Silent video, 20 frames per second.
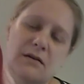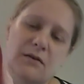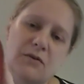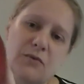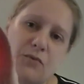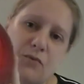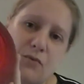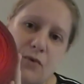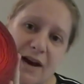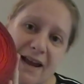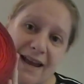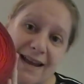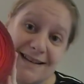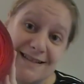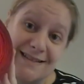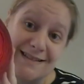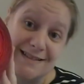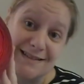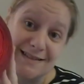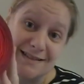red.
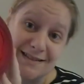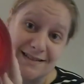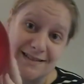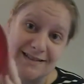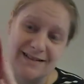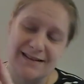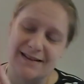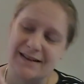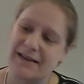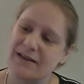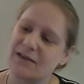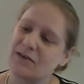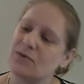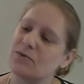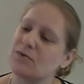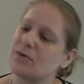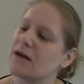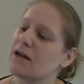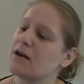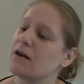Like,
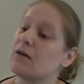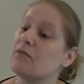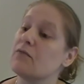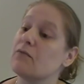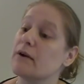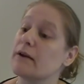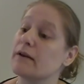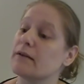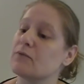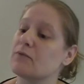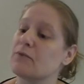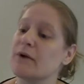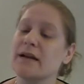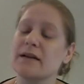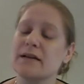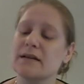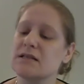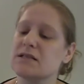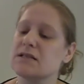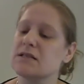oh, I love red. Red
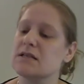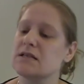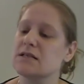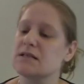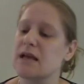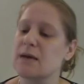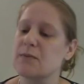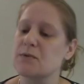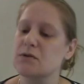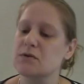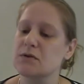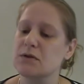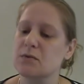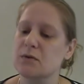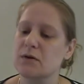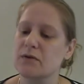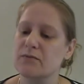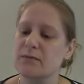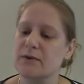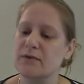is absolutely
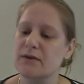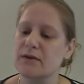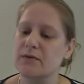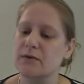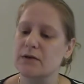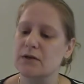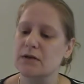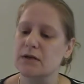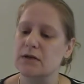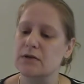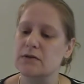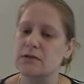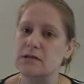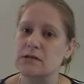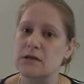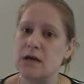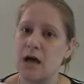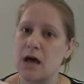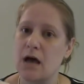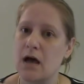one of my favorite colors.
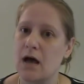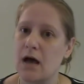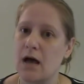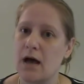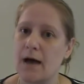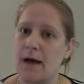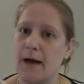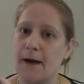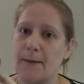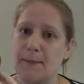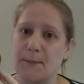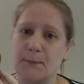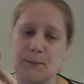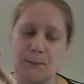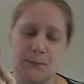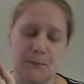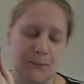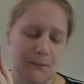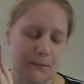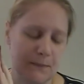
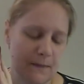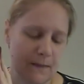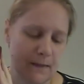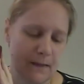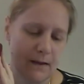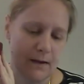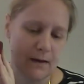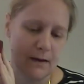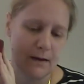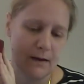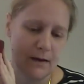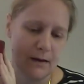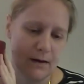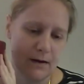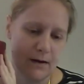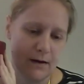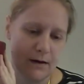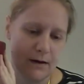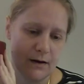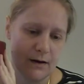
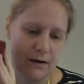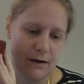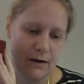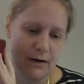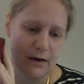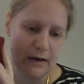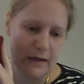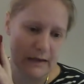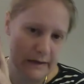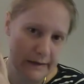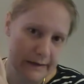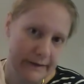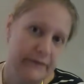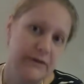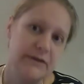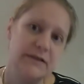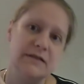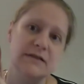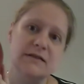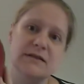Ever
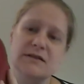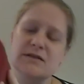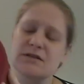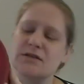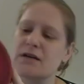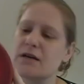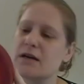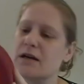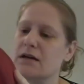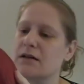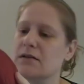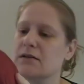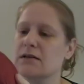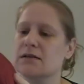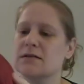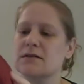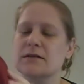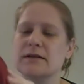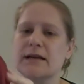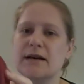since as a child
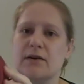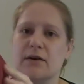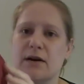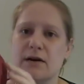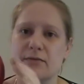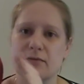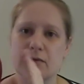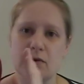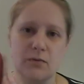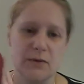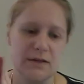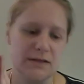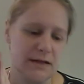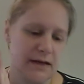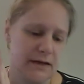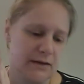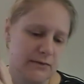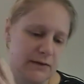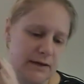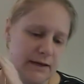until now, I've always
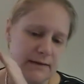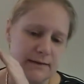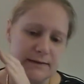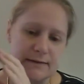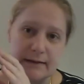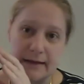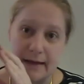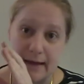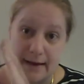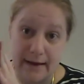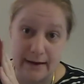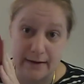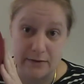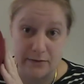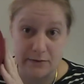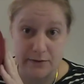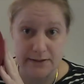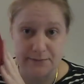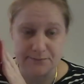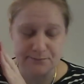liked red and
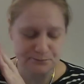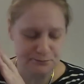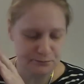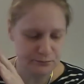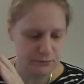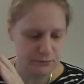green.